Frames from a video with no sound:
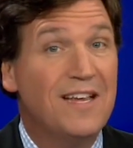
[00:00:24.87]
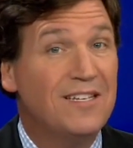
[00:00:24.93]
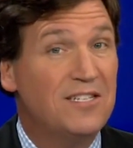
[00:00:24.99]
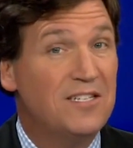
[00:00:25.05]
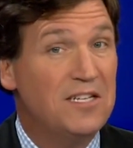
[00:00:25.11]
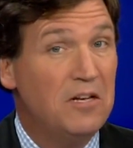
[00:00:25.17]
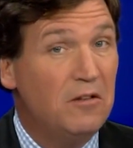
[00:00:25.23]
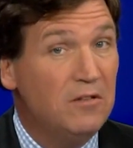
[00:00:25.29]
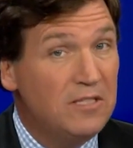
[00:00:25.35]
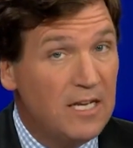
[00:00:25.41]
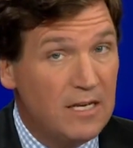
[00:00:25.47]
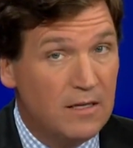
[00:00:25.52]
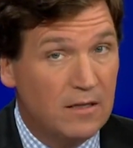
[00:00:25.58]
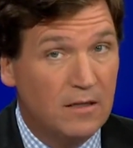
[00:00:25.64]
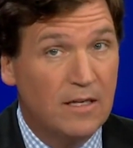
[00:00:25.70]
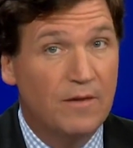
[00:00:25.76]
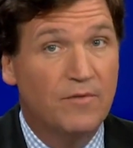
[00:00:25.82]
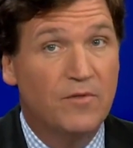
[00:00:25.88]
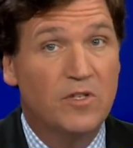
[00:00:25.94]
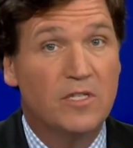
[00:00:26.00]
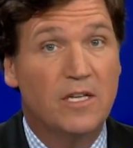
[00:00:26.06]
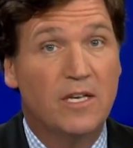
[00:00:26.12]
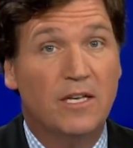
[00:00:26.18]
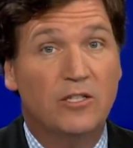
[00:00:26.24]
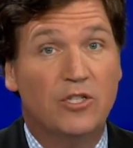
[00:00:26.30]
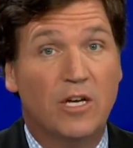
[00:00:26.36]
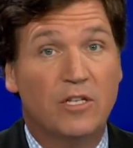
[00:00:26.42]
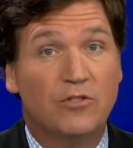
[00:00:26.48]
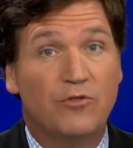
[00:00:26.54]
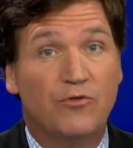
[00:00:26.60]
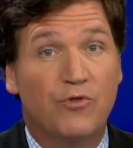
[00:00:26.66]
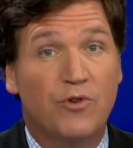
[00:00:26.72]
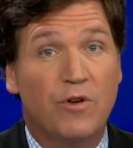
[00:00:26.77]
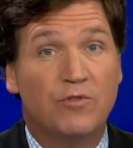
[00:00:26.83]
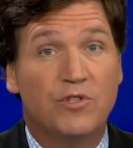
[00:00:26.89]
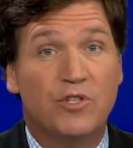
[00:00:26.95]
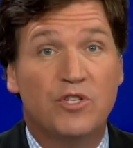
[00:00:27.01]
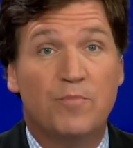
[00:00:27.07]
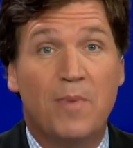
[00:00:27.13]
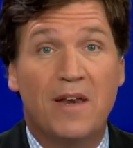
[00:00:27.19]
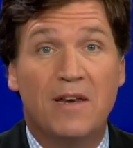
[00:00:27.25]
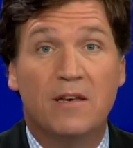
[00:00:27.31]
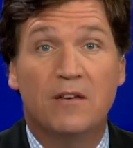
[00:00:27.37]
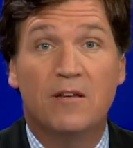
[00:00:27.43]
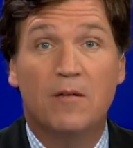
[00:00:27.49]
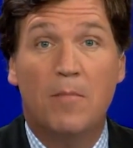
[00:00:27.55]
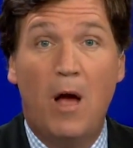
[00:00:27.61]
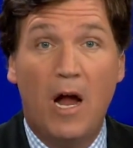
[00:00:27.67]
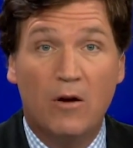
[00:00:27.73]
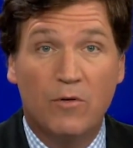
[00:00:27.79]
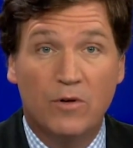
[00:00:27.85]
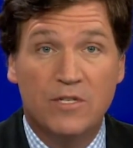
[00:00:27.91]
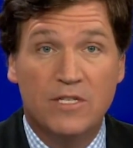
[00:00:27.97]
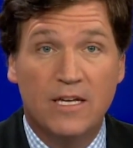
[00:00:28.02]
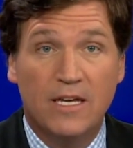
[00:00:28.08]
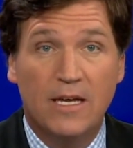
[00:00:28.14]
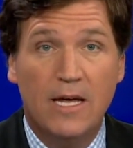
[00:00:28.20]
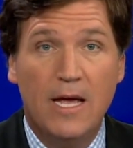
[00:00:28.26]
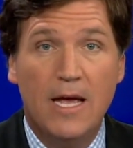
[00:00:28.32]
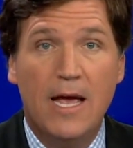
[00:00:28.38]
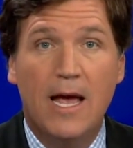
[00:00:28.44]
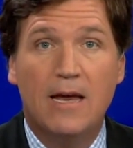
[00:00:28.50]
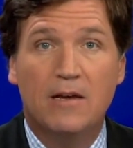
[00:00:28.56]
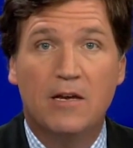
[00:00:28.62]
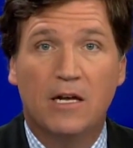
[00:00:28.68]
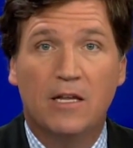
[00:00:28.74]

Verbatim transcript: When they still didn't leave the city, Justin Trudeau suspended democracy